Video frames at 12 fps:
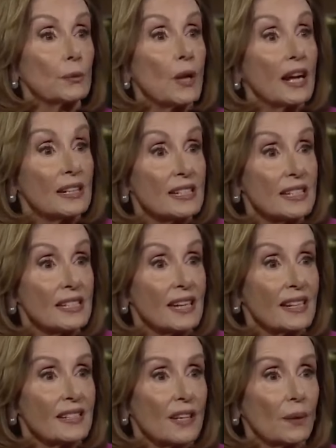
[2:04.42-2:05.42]
the United
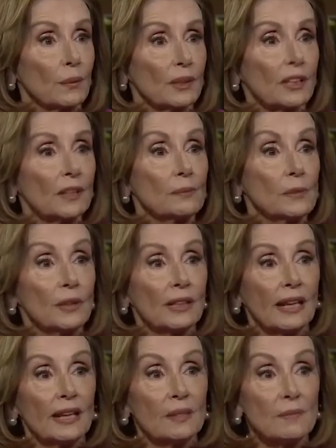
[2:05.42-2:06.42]
States. I want to
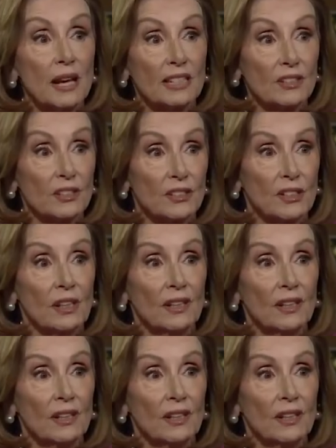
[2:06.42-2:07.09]
communicate a message